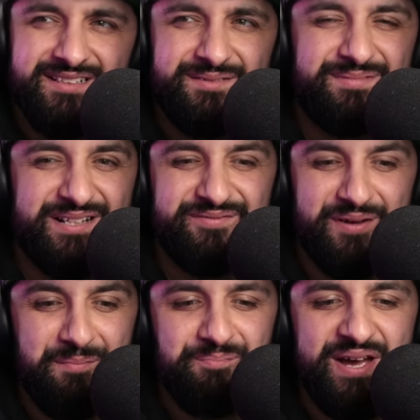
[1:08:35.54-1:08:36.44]

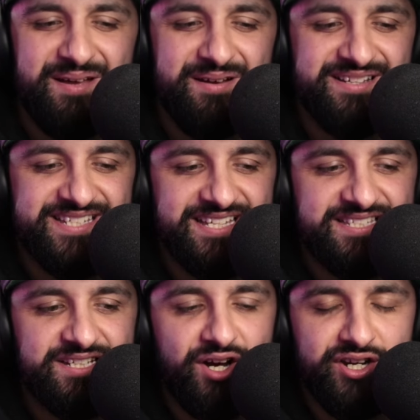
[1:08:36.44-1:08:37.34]
Bruv, Be
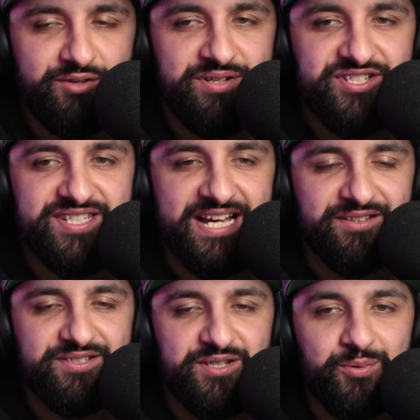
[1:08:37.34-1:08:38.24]
Destin only reaches
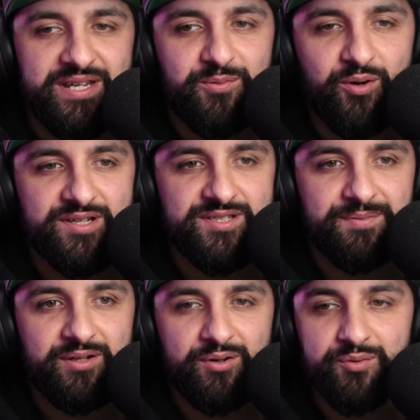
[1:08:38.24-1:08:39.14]
out to you when he wants
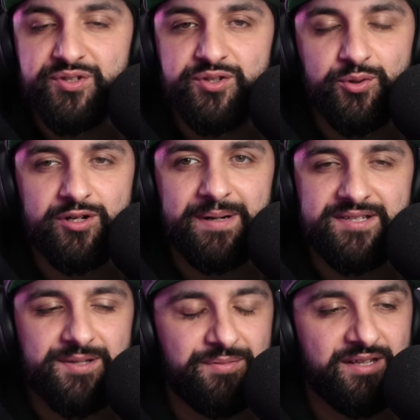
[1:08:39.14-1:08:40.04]
something or wants to talk about
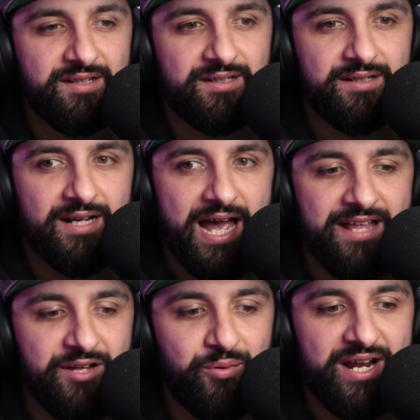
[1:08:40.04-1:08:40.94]
something.
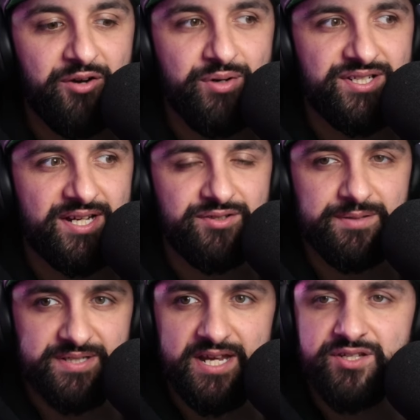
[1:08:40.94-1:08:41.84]
And then when I reach out to
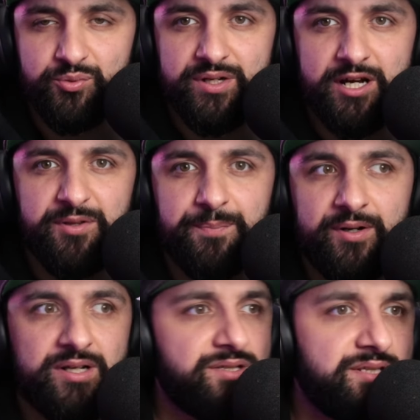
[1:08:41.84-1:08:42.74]
him, say, hey, do you want to come on the
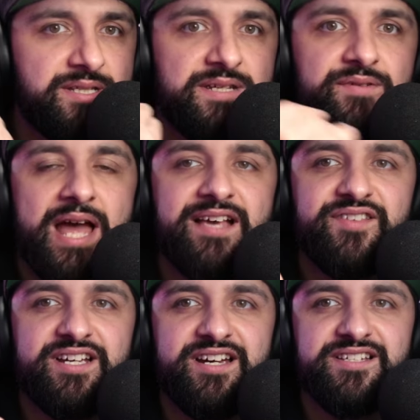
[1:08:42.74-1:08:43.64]
podcast? He doesn't even has
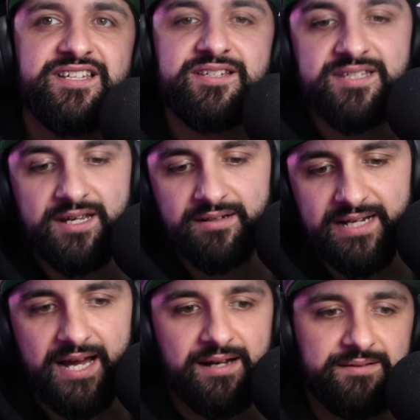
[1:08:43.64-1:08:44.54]
the courtesy to say,
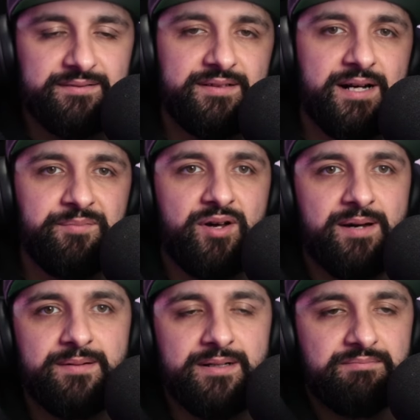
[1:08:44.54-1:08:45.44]
nah, I'm,
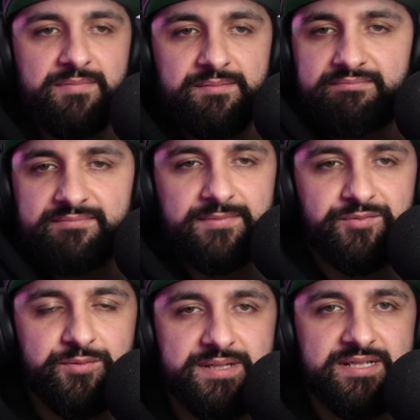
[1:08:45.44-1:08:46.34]
I'm, I'm, I'm
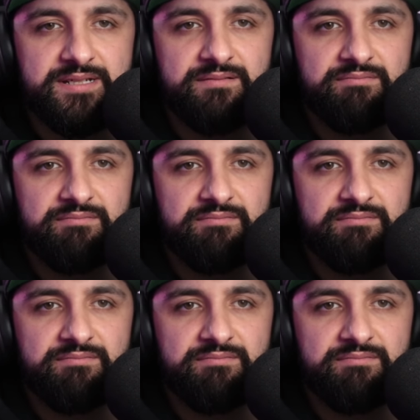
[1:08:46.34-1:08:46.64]
too busy.